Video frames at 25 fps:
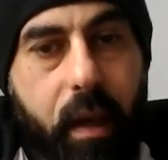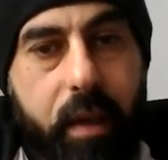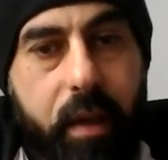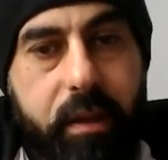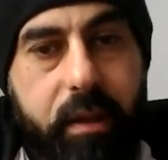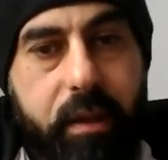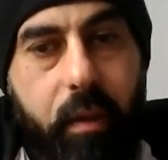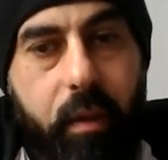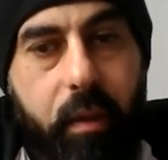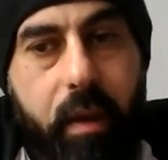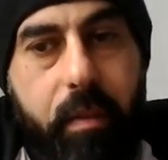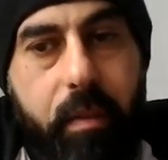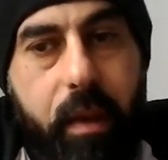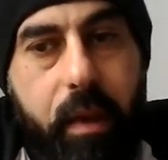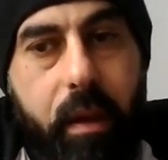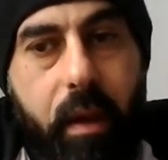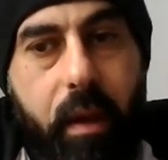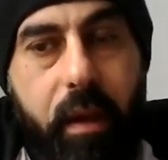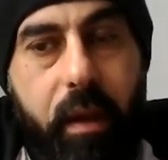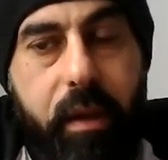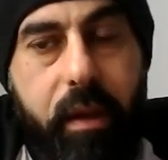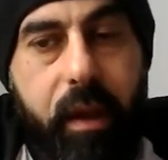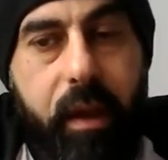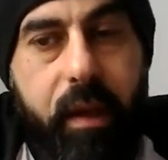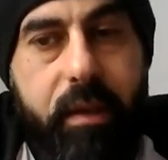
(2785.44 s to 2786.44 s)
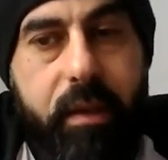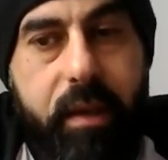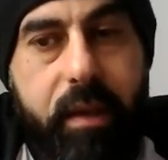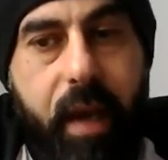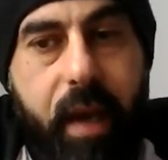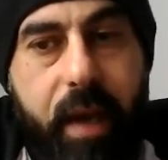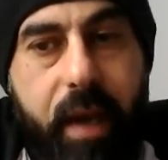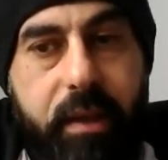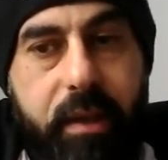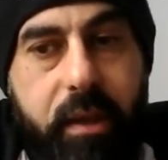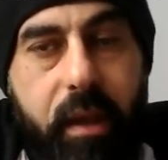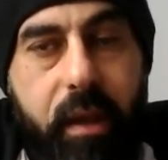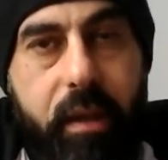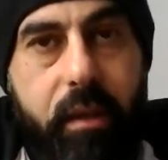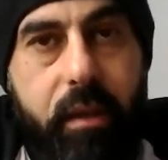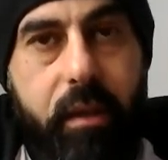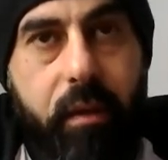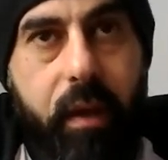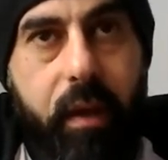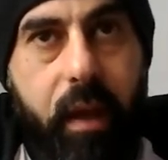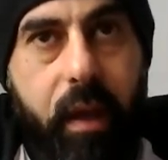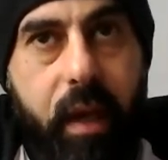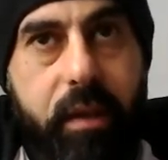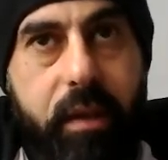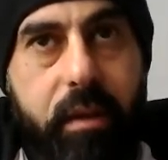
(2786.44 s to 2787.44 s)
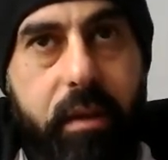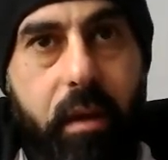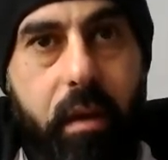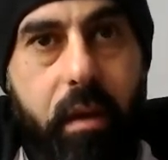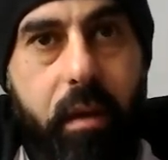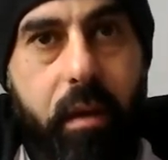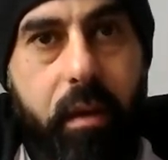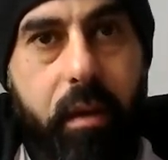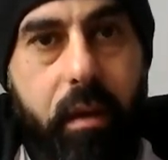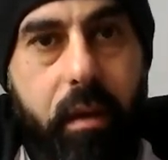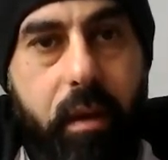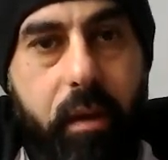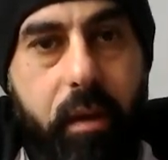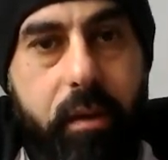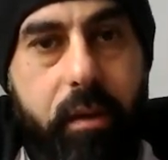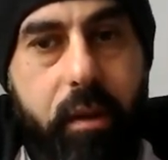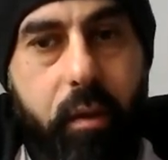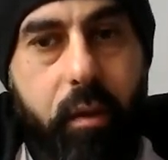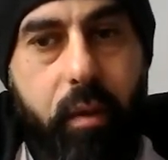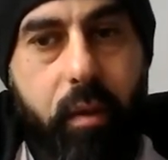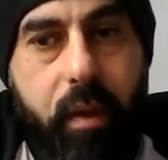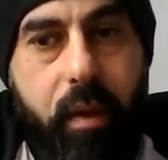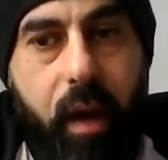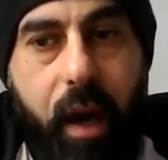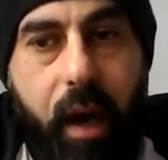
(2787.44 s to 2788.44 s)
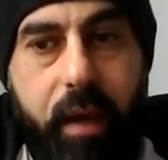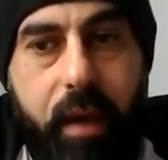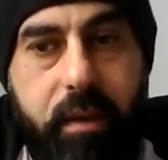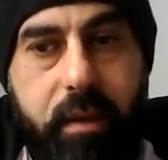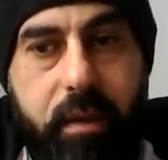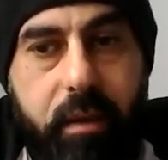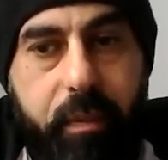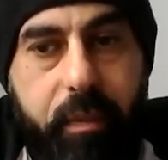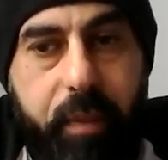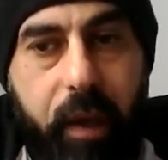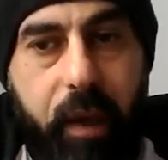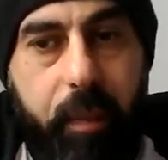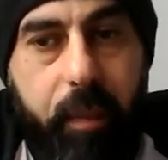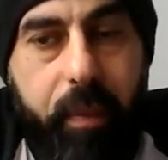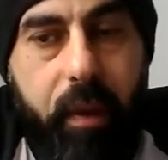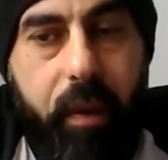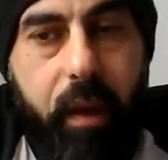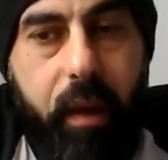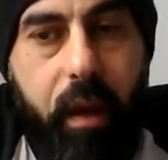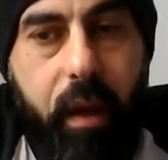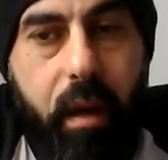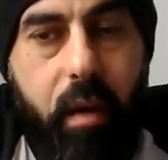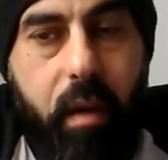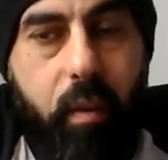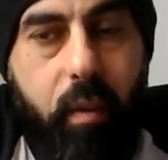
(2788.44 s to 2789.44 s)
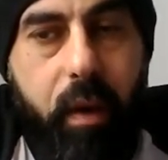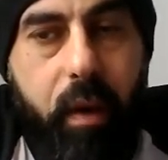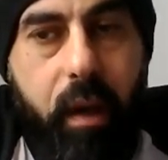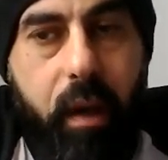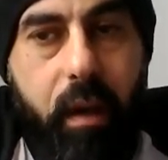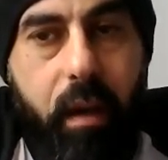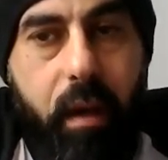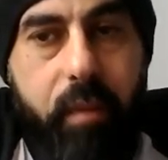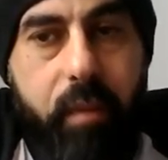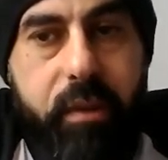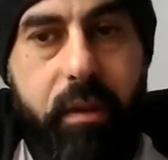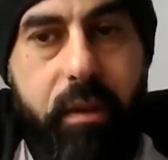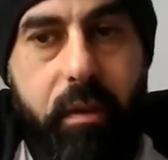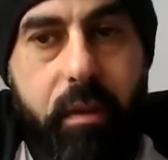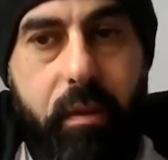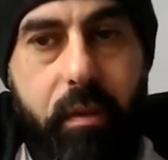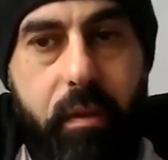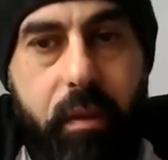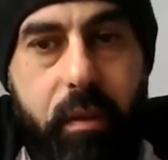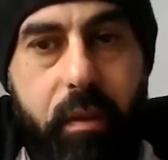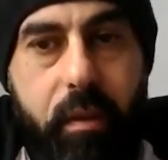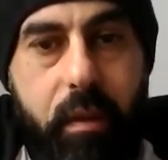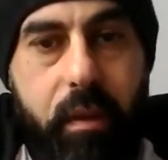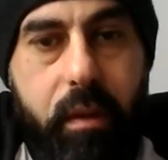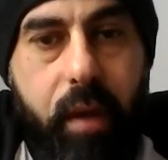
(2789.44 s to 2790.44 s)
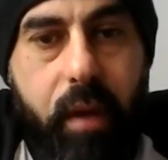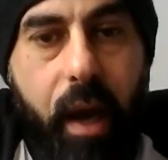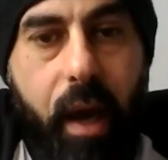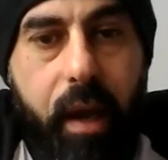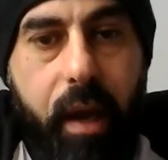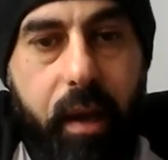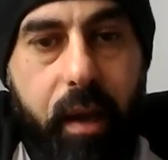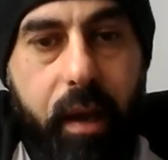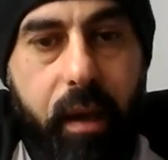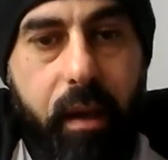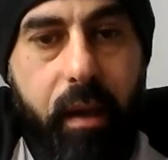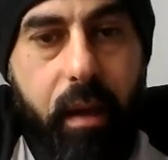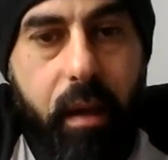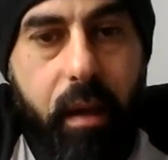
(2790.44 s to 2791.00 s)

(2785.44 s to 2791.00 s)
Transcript: I see what you mean. The thing is, guys, you need to realize there are two kinds of people here when it comes to completely